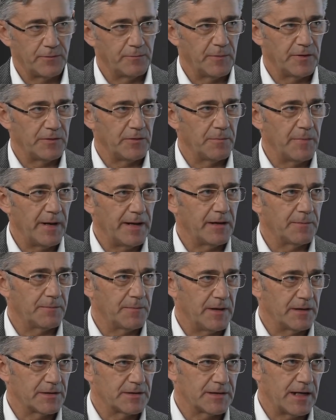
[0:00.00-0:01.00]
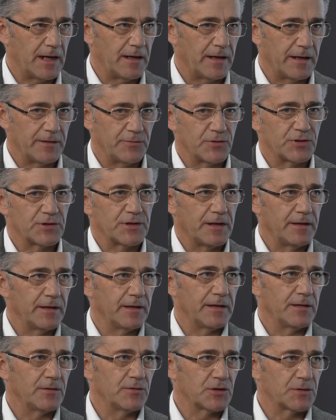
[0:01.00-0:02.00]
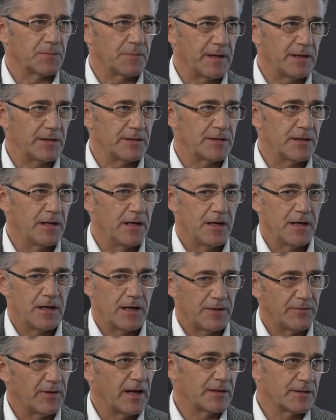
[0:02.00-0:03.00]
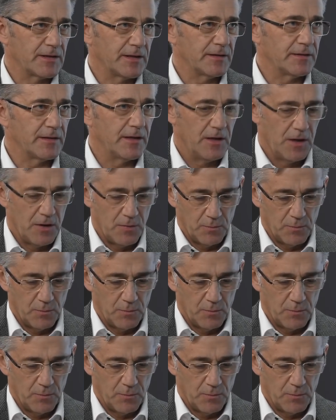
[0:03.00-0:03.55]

when you make a satellite, you send it into space, and that's it.